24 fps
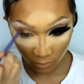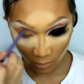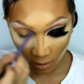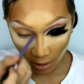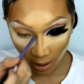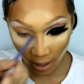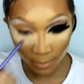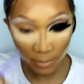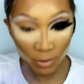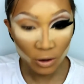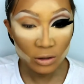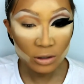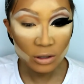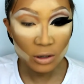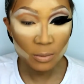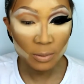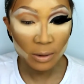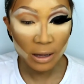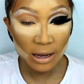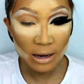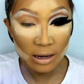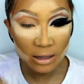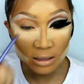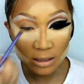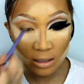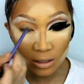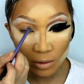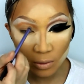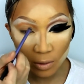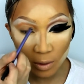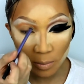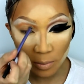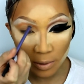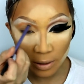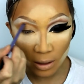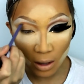I'm also planning to do
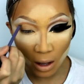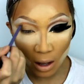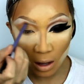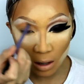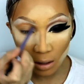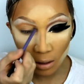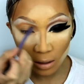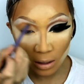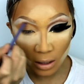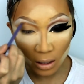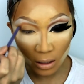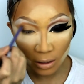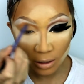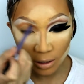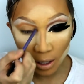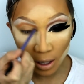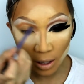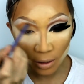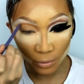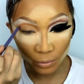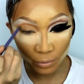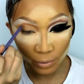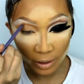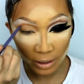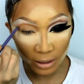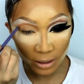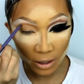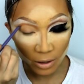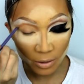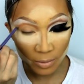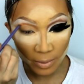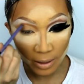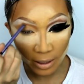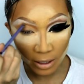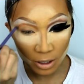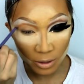a Bianca Del Rio
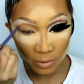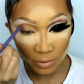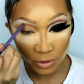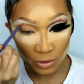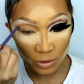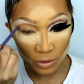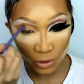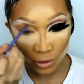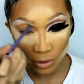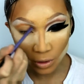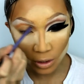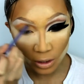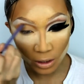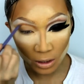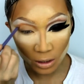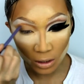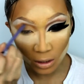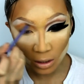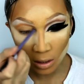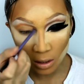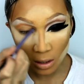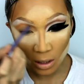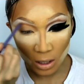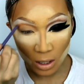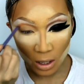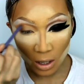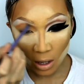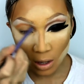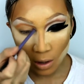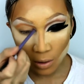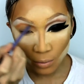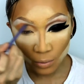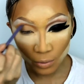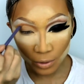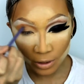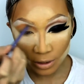makeup tutorial.
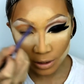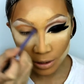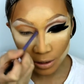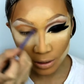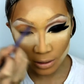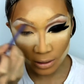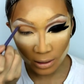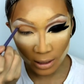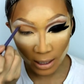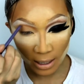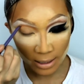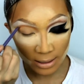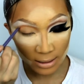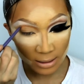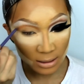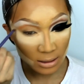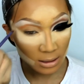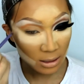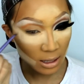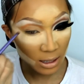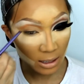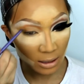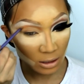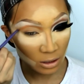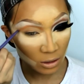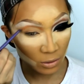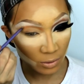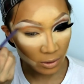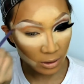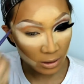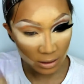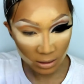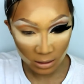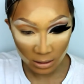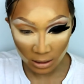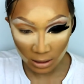What do you guys think? Do you want
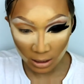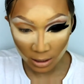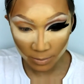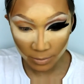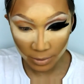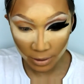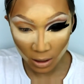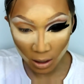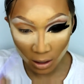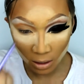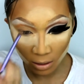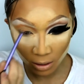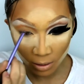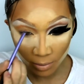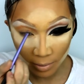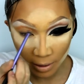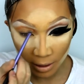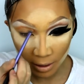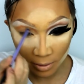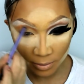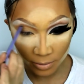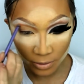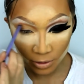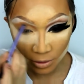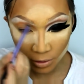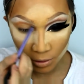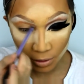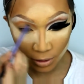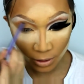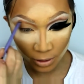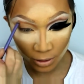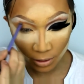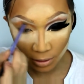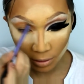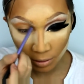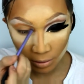to see a Bianca makeup
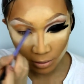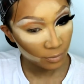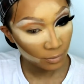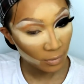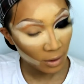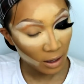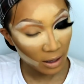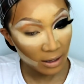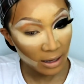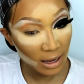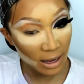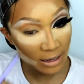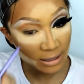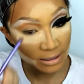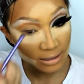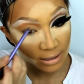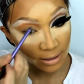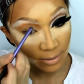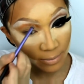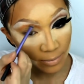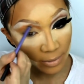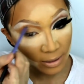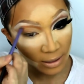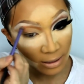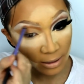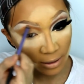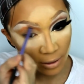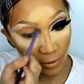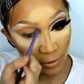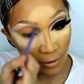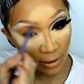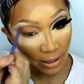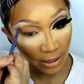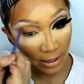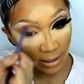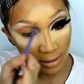tutorial? Let me know,
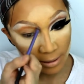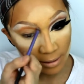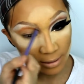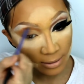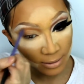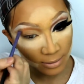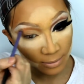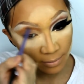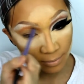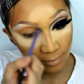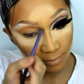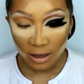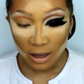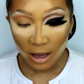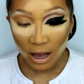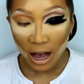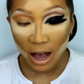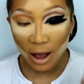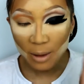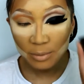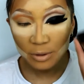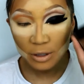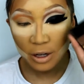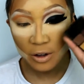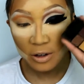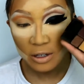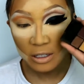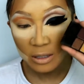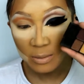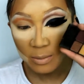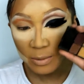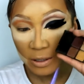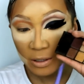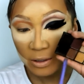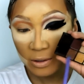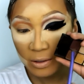guys. I'm going to
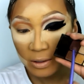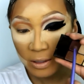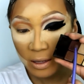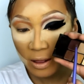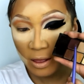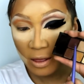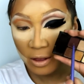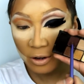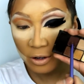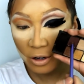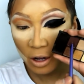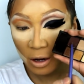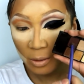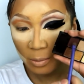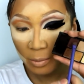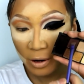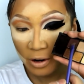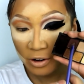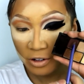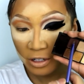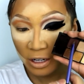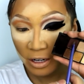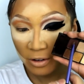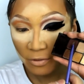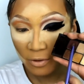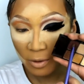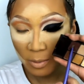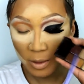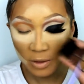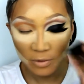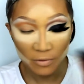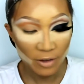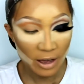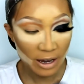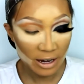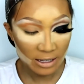be using the dark brown shade from the
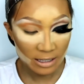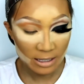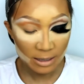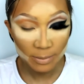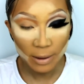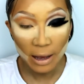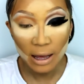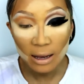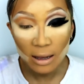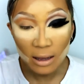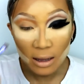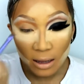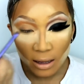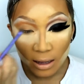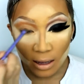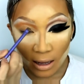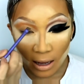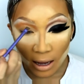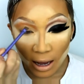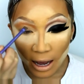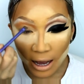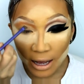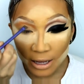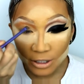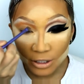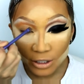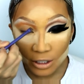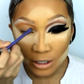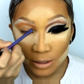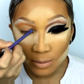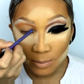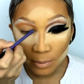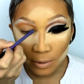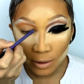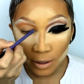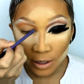Vanity palette and
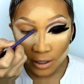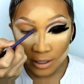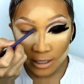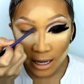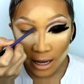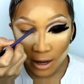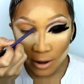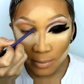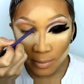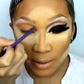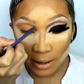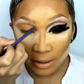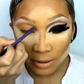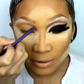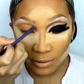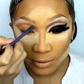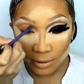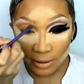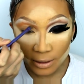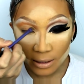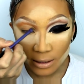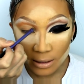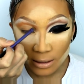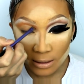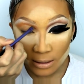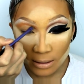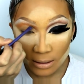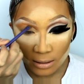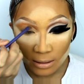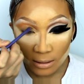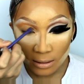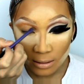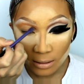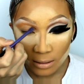just plot out my crease.